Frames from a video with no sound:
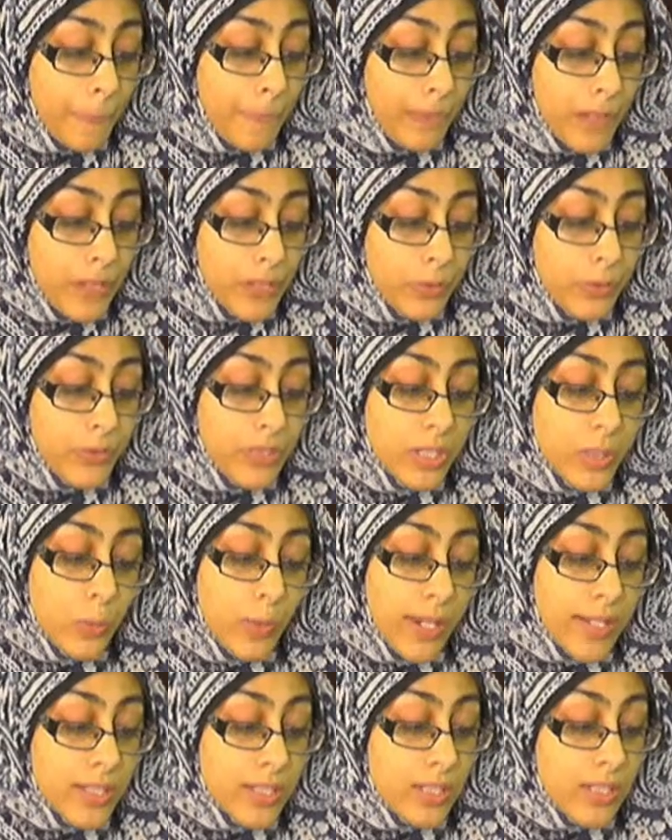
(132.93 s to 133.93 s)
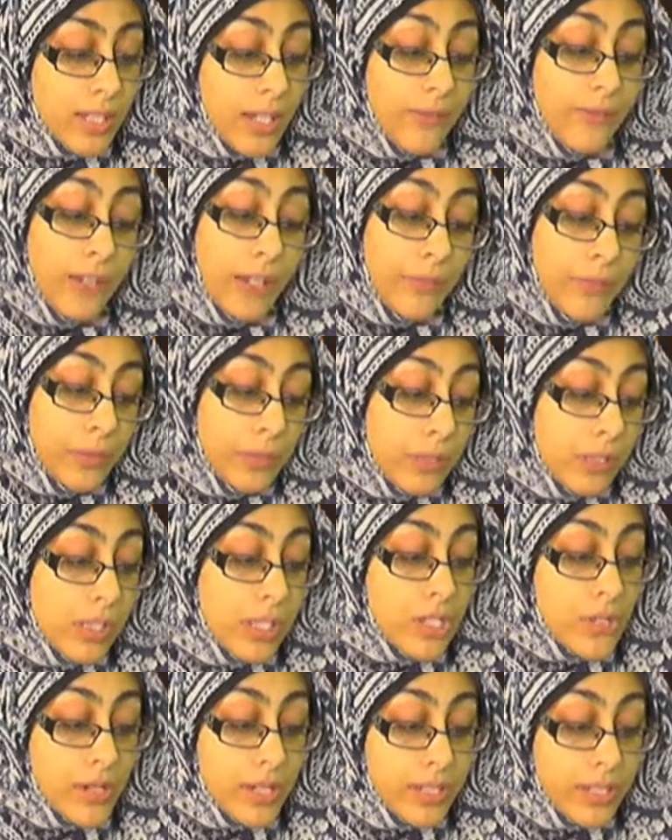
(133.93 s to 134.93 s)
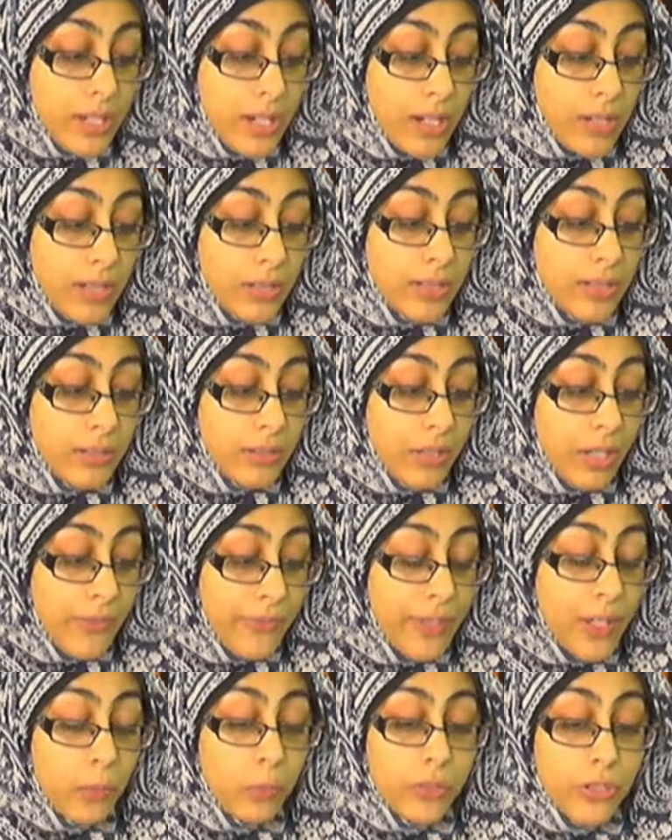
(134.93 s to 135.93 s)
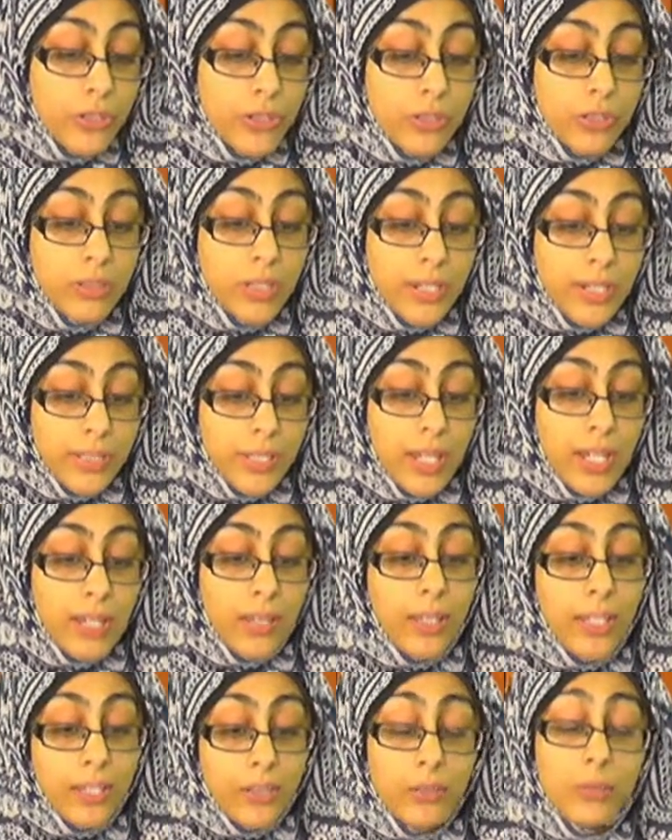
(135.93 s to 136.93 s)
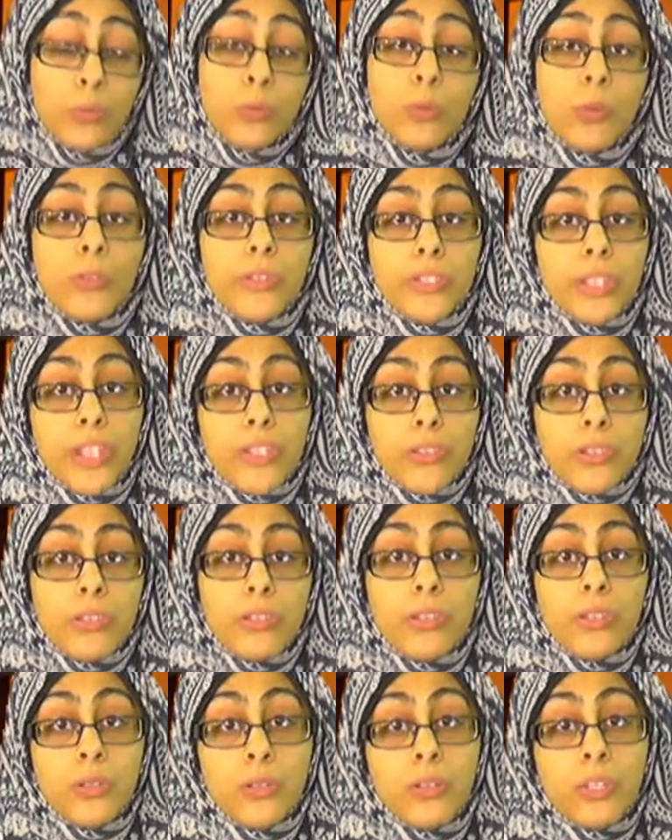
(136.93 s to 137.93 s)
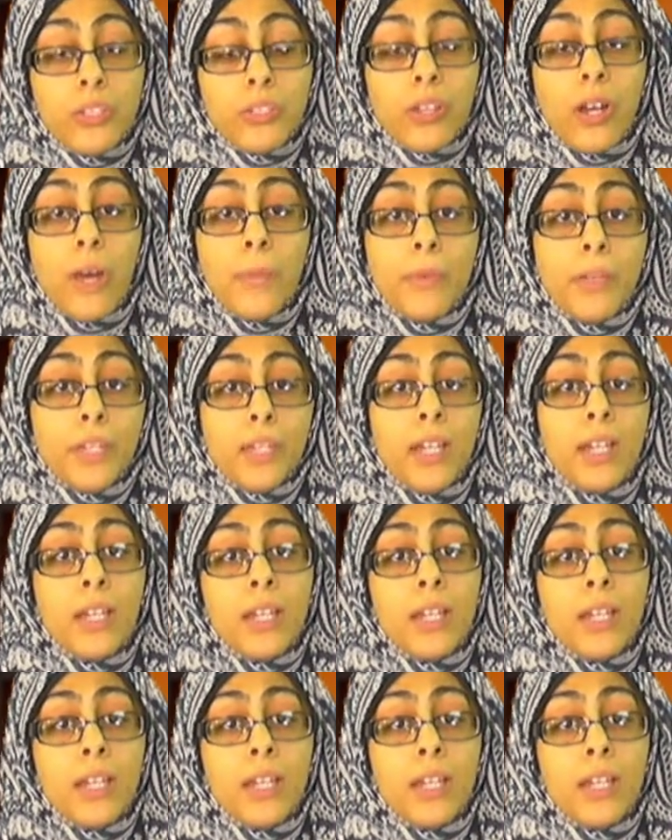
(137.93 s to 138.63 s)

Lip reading: So this is why I found that really interesting, and I thought that we should dedicate like 2 whole sessions to this topic